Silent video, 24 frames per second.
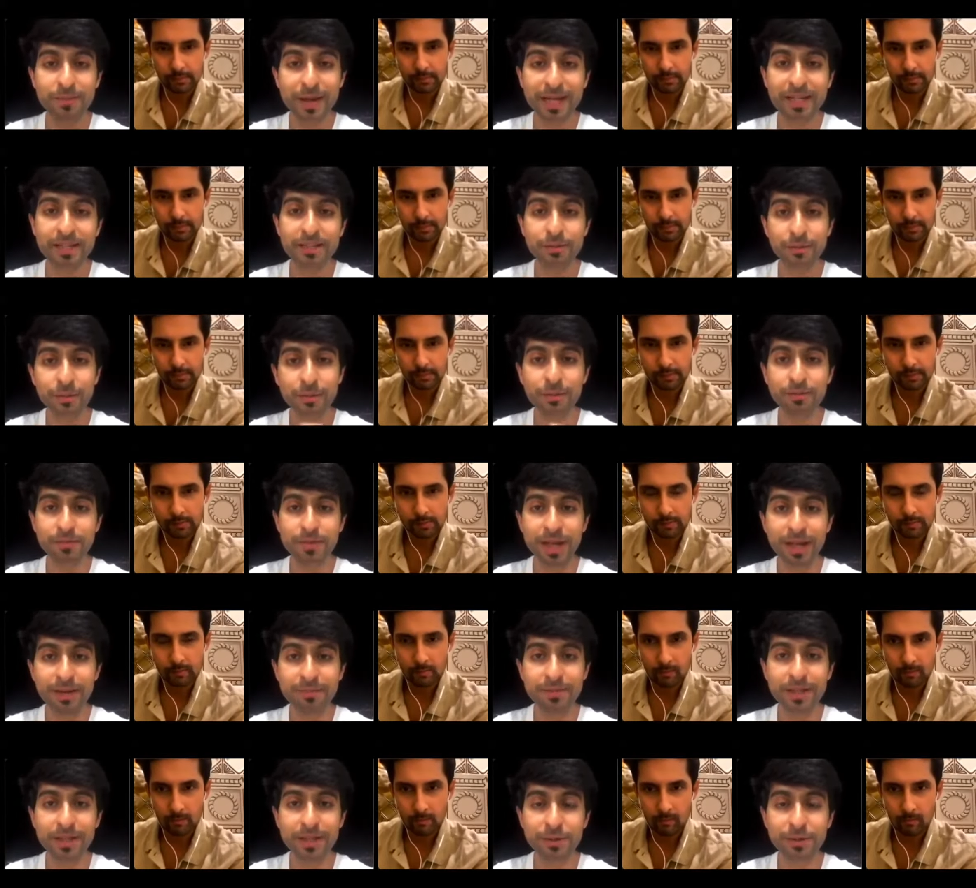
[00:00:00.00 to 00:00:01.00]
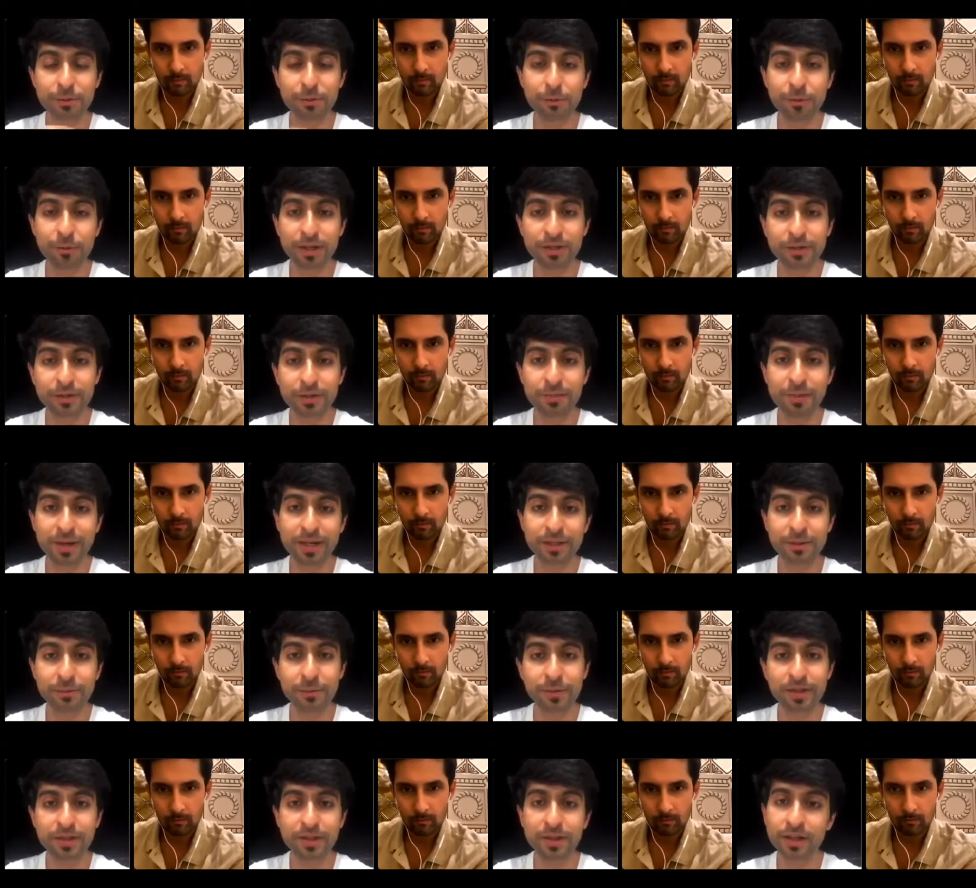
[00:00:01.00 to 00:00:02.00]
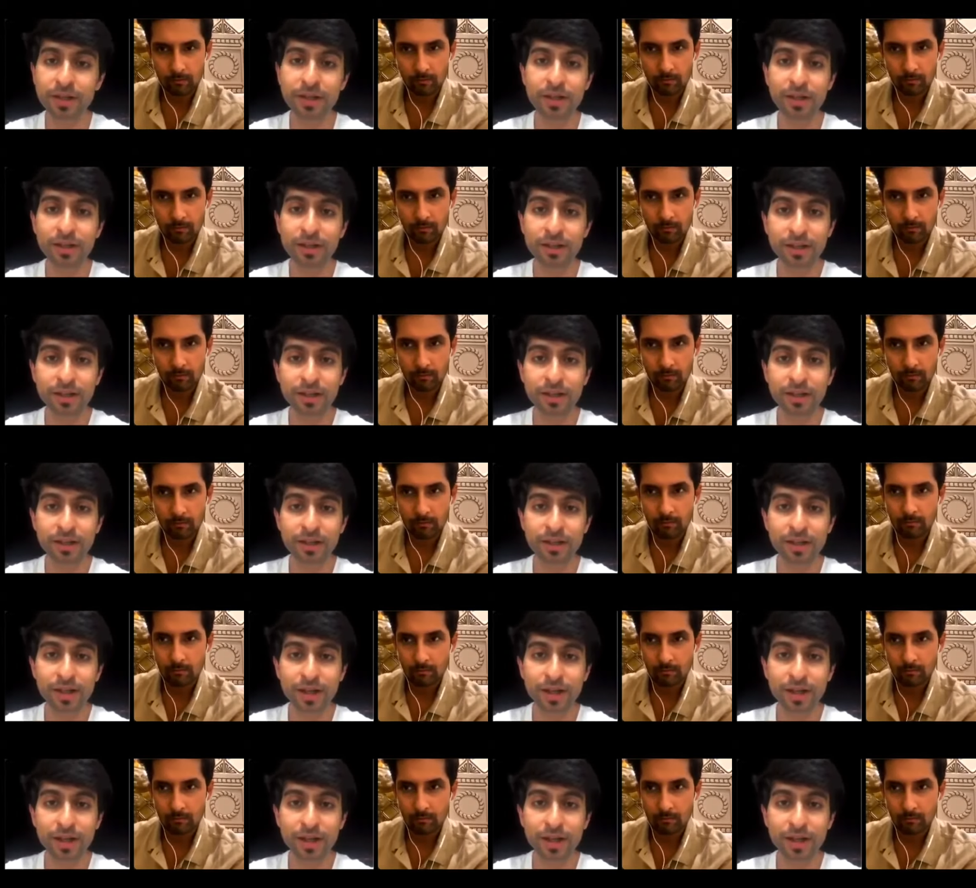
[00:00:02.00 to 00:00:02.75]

Speaker 1: be the maximum time that you would have spent with her.